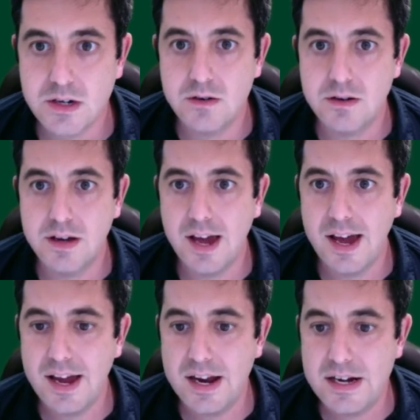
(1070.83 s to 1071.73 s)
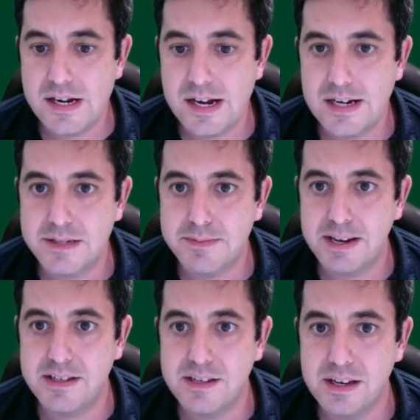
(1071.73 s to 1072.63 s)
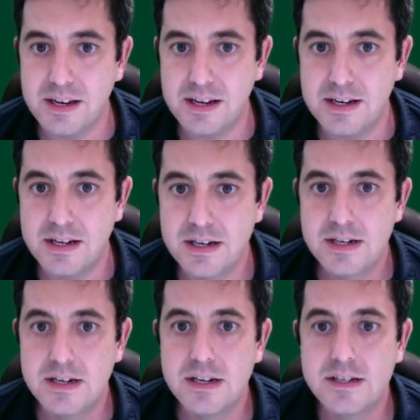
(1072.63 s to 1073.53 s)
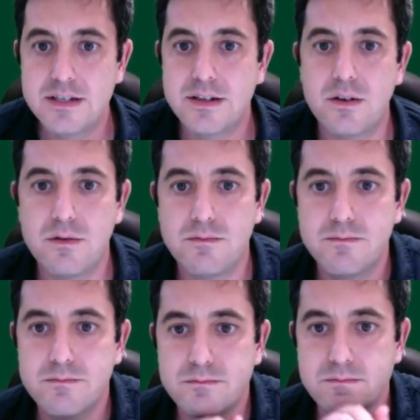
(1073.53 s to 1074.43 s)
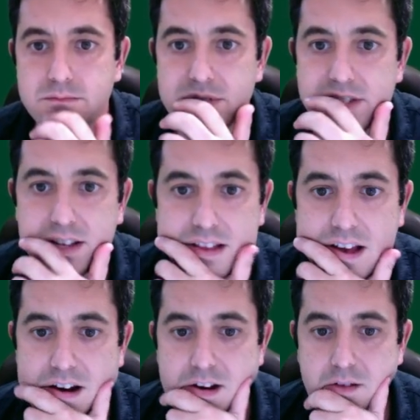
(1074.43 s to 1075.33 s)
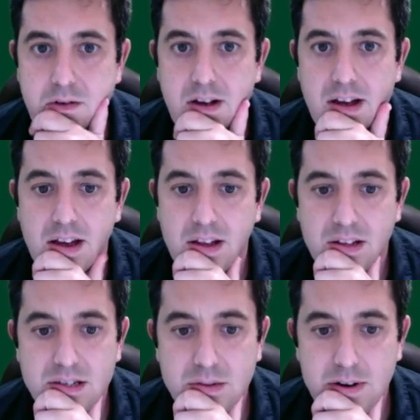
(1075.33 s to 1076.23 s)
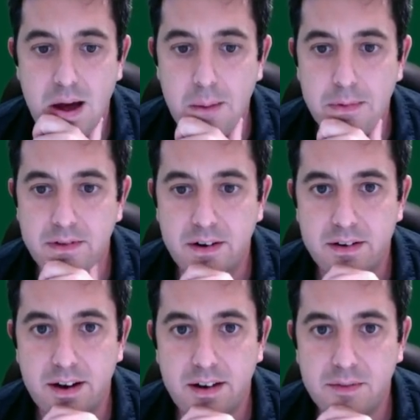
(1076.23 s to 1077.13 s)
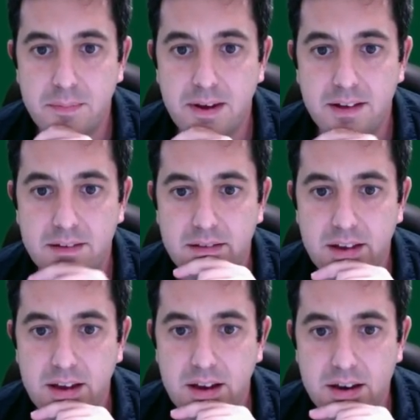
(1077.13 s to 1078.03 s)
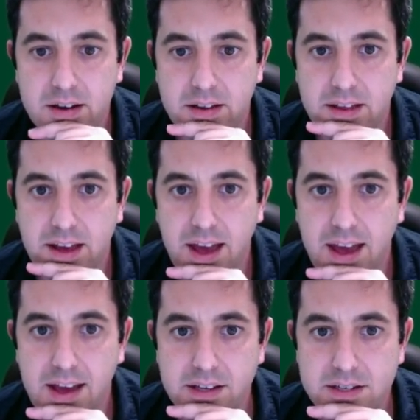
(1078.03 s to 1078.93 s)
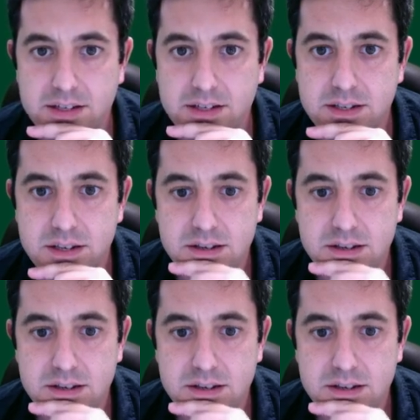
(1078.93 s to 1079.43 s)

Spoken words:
Okay, 10 of spades lead. So let's get that out of the way. Let's see what happens here. 10 of spades lead to the ace.